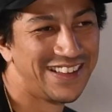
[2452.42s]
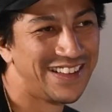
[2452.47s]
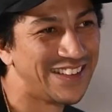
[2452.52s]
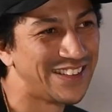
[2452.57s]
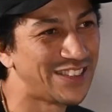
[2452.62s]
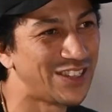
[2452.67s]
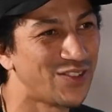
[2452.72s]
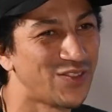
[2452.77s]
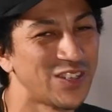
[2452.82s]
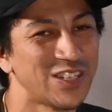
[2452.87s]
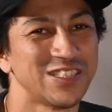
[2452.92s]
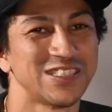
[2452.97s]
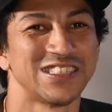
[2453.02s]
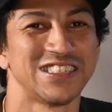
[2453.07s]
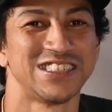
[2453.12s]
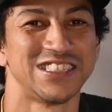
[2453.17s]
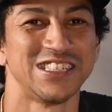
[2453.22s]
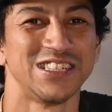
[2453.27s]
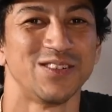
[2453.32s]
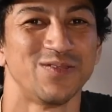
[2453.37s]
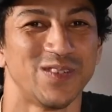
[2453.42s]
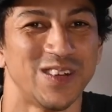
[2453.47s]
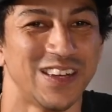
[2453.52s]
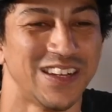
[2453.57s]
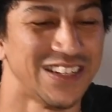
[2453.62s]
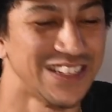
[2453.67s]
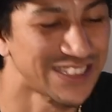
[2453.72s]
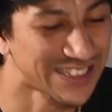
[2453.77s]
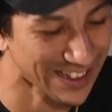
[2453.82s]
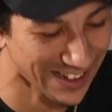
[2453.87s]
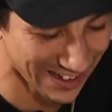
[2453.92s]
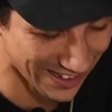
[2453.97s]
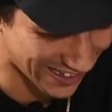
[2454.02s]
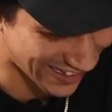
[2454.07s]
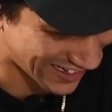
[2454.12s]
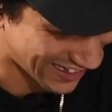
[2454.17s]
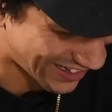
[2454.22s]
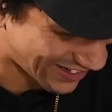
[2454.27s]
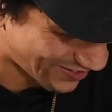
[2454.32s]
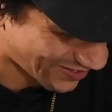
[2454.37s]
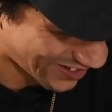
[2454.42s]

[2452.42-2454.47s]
The Bill's a G, man. It's all love.